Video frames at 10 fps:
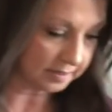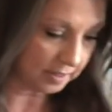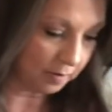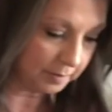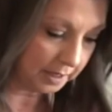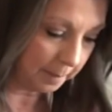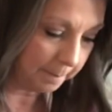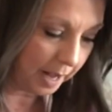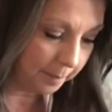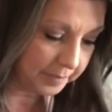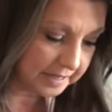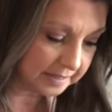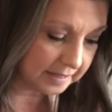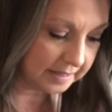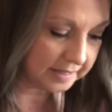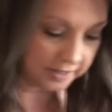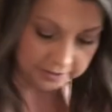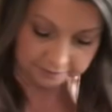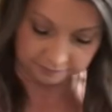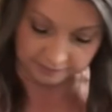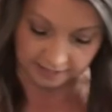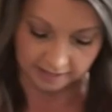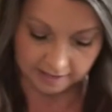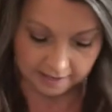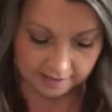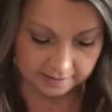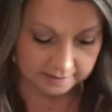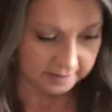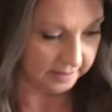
So I'm gonna pop these in here and